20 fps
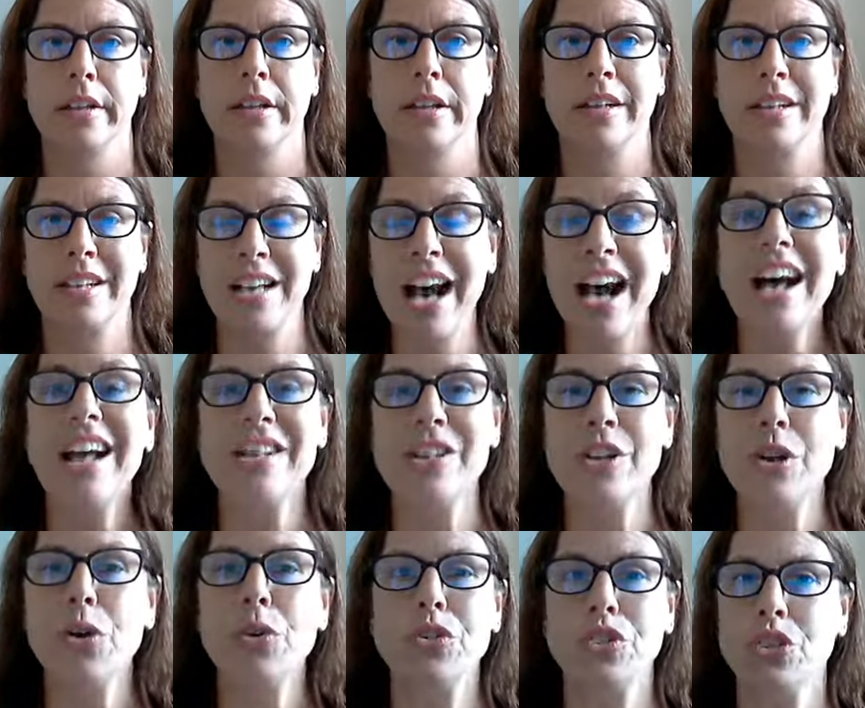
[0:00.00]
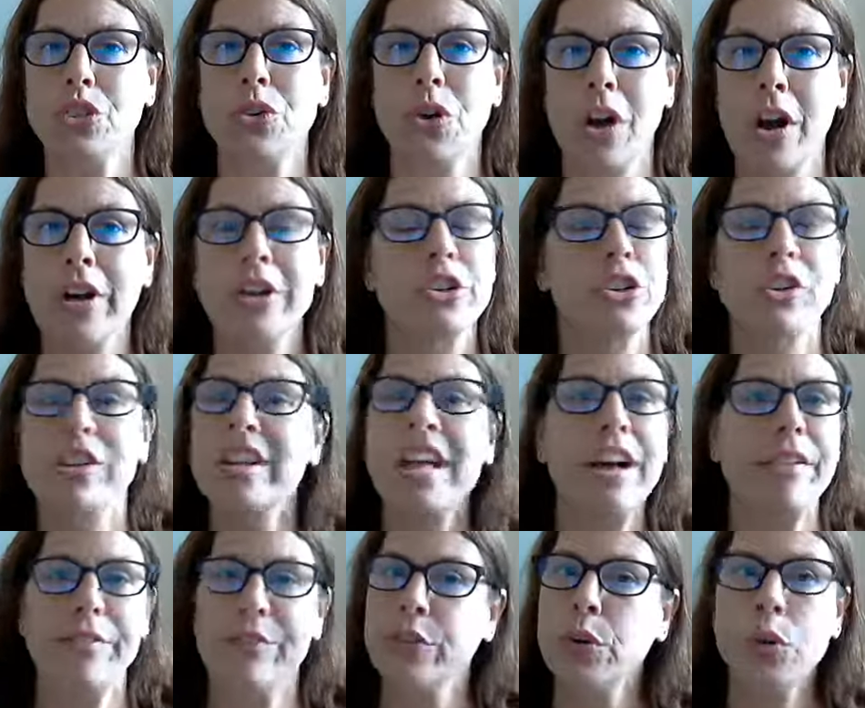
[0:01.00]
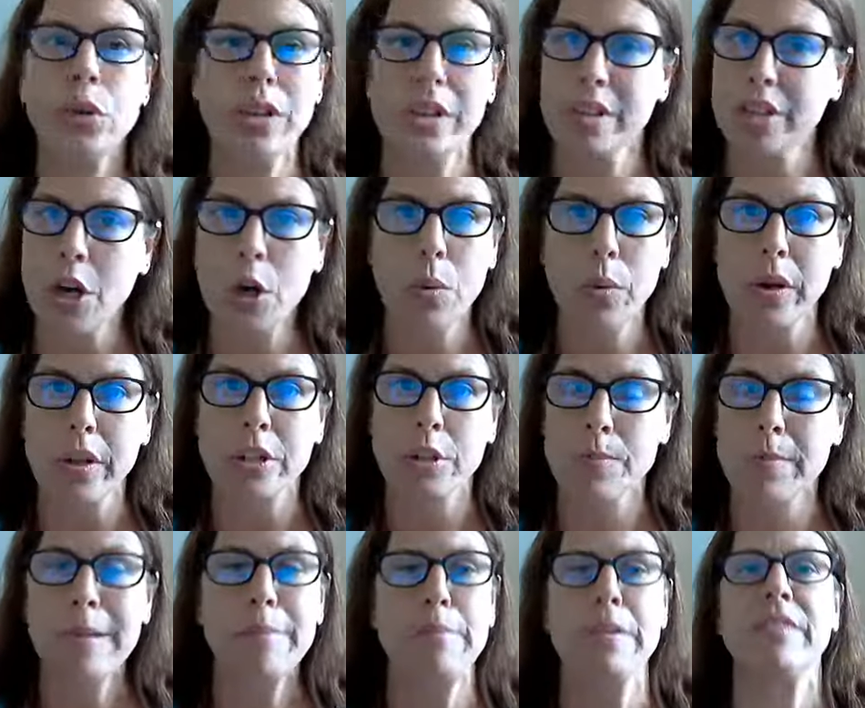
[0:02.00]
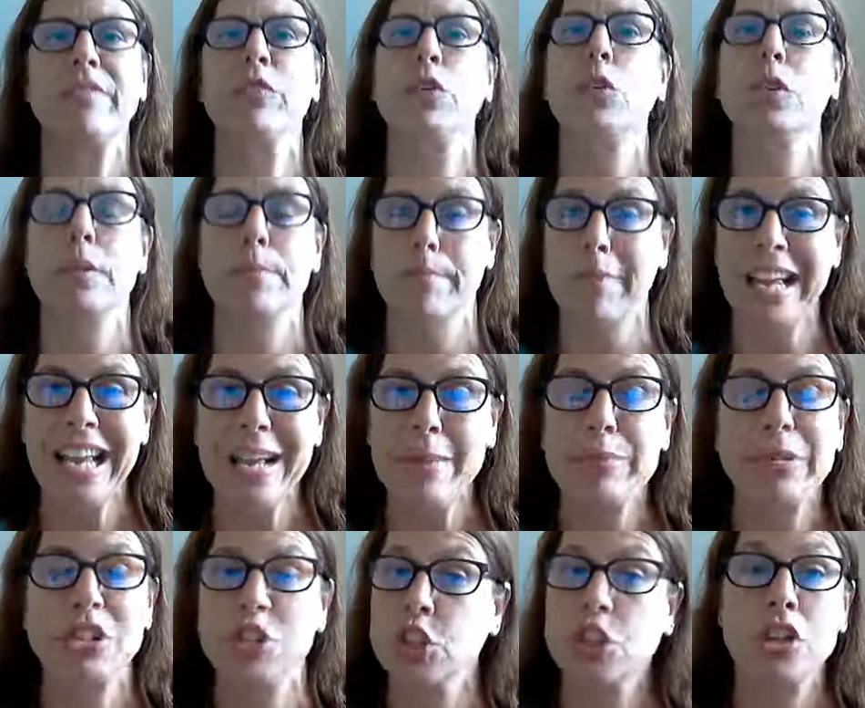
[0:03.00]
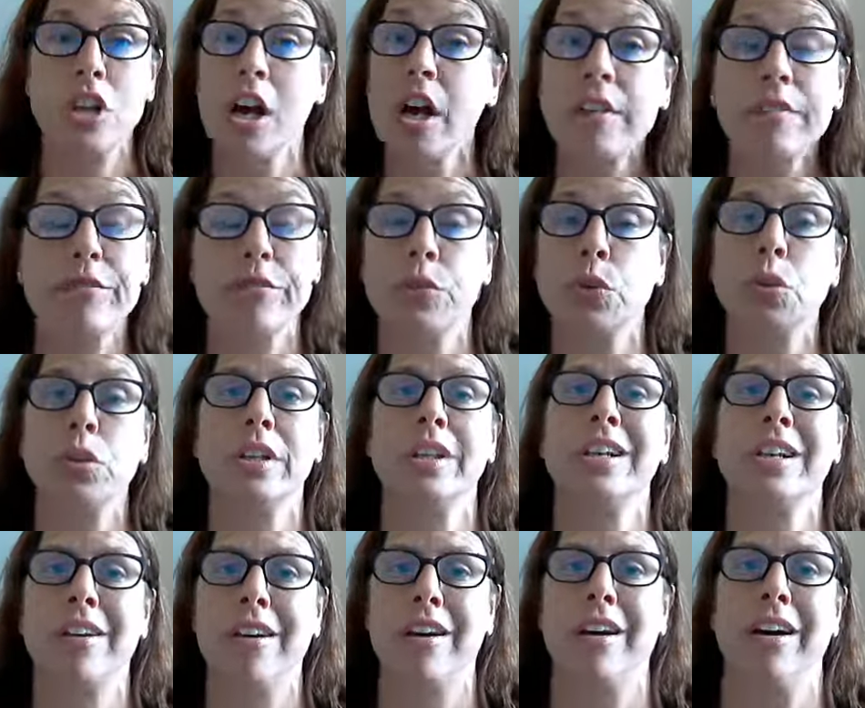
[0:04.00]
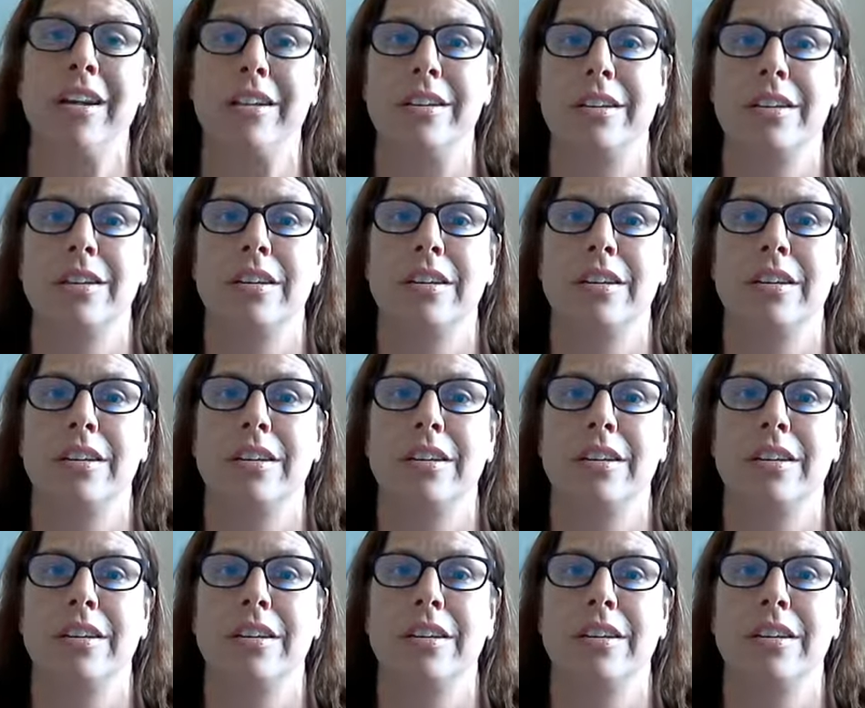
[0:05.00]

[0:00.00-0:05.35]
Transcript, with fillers: God knows your heart. You're not fooling no one. You may be fooling man, but you're not fooling God.